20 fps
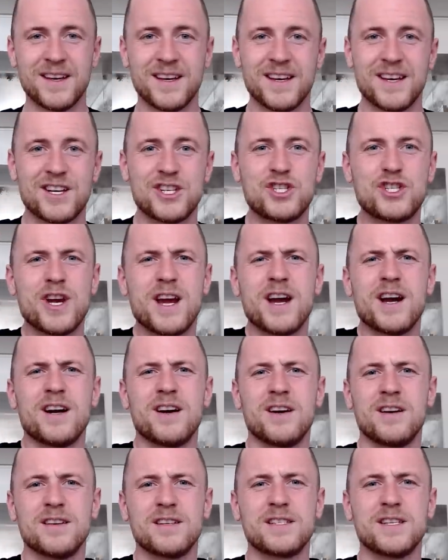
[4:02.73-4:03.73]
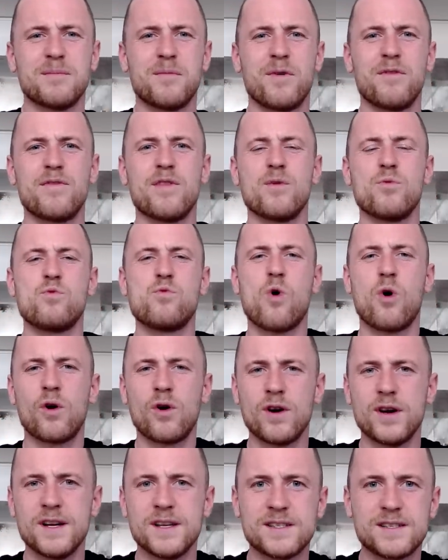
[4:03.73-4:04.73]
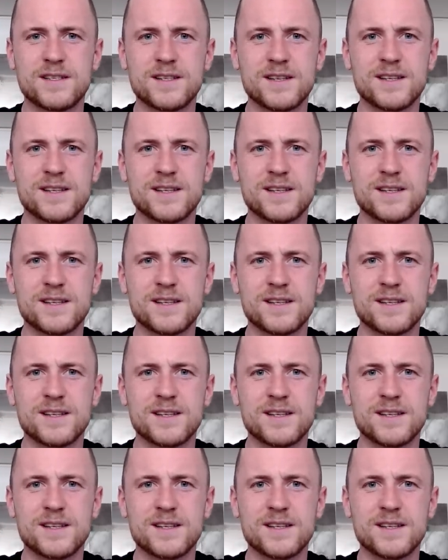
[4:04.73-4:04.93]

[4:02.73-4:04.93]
Share some of the worries,